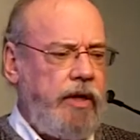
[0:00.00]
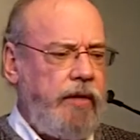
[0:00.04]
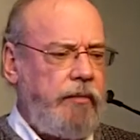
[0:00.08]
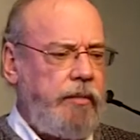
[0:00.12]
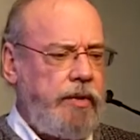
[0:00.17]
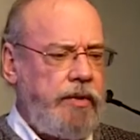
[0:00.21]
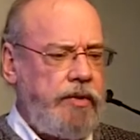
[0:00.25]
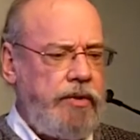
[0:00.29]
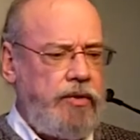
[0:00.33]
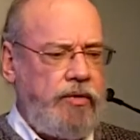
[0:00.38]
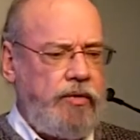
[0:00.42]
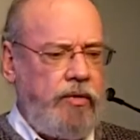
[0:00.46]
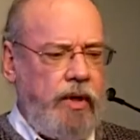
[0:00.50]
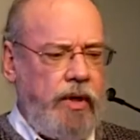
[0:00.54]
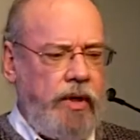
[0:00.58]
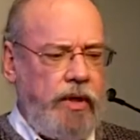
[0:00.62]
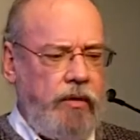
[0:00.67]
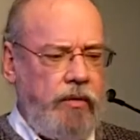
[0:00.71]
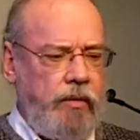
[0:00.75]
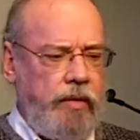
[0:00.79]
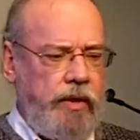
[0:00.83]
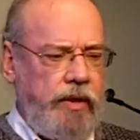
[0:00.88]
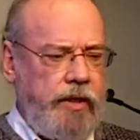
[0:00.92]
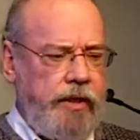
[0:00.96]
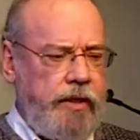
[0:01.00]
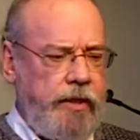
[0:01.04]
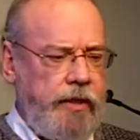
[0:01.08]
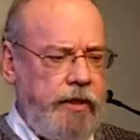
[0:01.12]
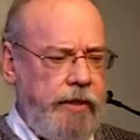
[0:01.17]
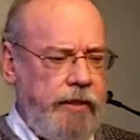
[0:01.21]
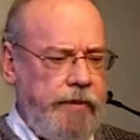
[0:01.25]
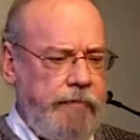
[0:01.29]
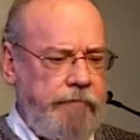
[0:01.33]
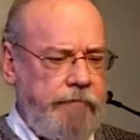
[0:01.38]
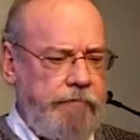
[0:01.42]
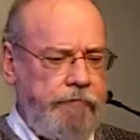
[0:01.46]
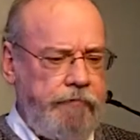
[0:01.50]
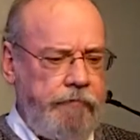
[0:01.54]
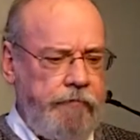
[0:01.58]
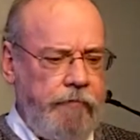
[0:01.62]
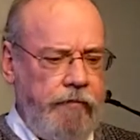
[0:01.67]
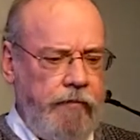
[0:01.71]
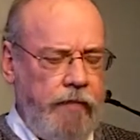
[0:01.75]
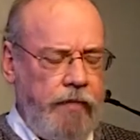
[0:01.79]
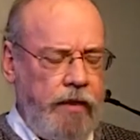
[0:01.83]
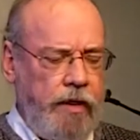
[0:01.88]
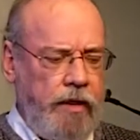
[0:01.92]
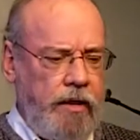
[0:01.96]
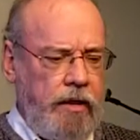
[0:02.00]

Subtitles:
I've been struck with the